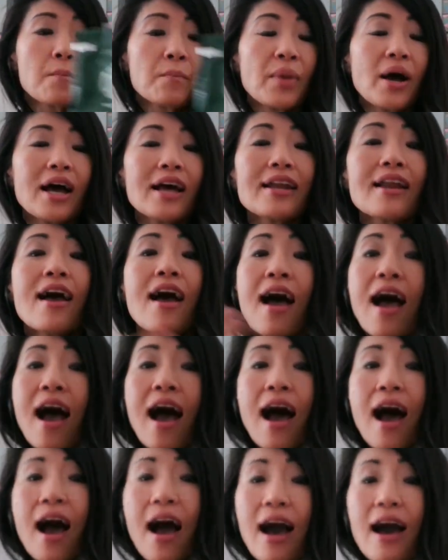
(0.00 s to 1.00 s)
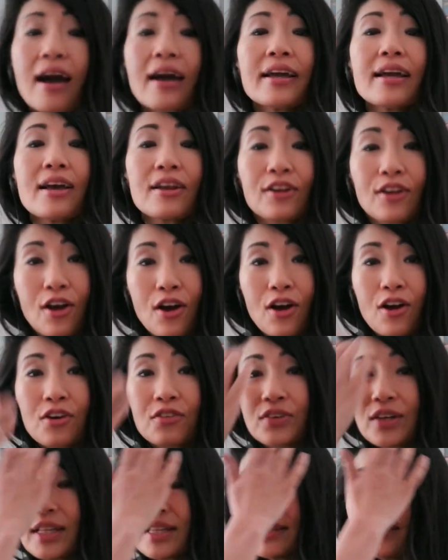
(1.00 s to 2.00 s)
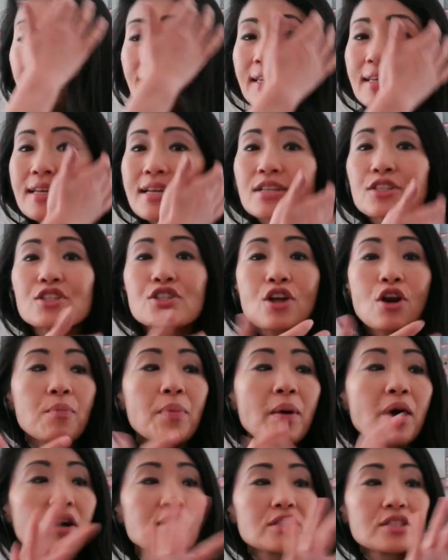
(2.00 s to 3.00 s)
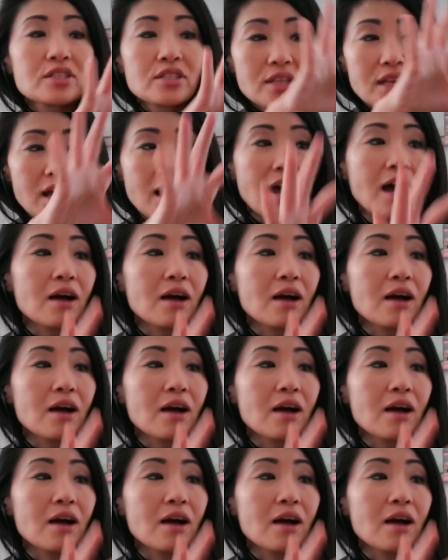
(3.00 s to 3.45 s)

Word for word: But I love the Starbucks